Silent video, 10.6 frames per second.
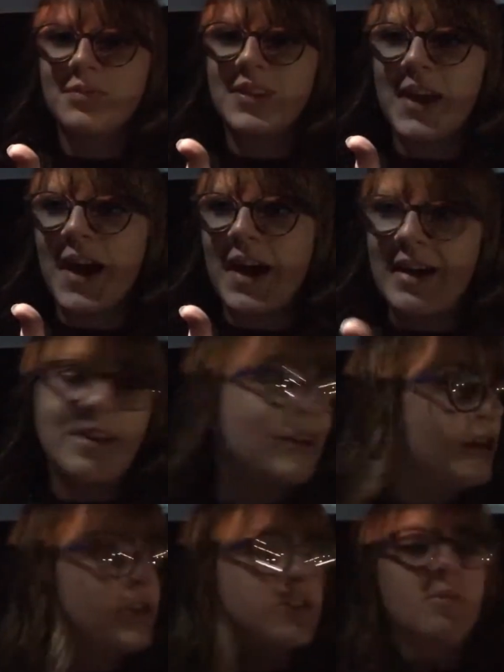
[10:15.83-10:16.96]
Yay.
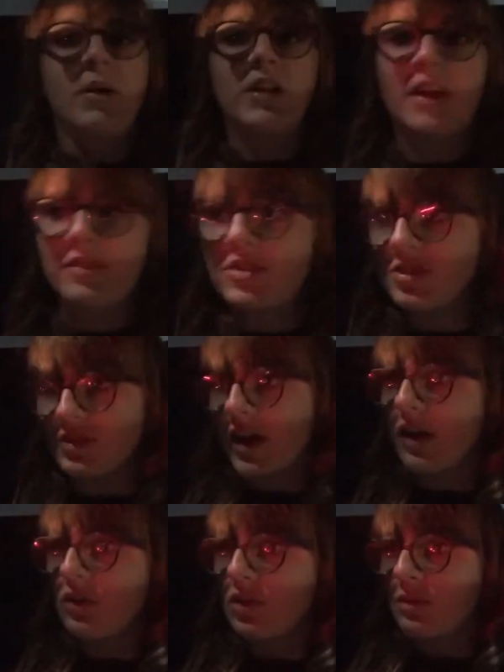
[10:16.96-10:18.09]
So we're going to have to do that
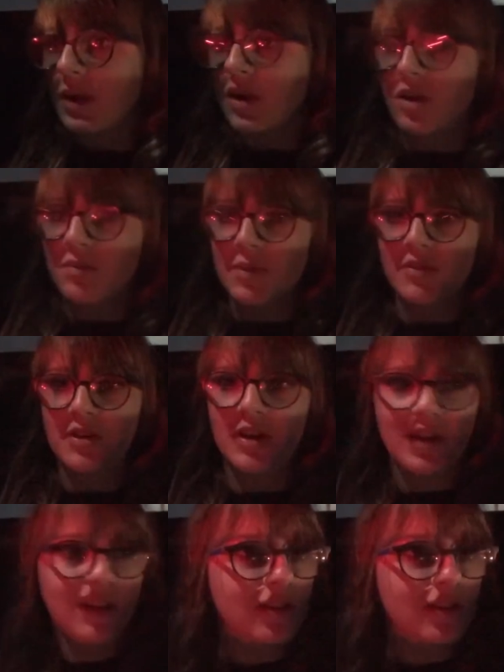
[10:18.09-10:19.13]
on the way home in the car.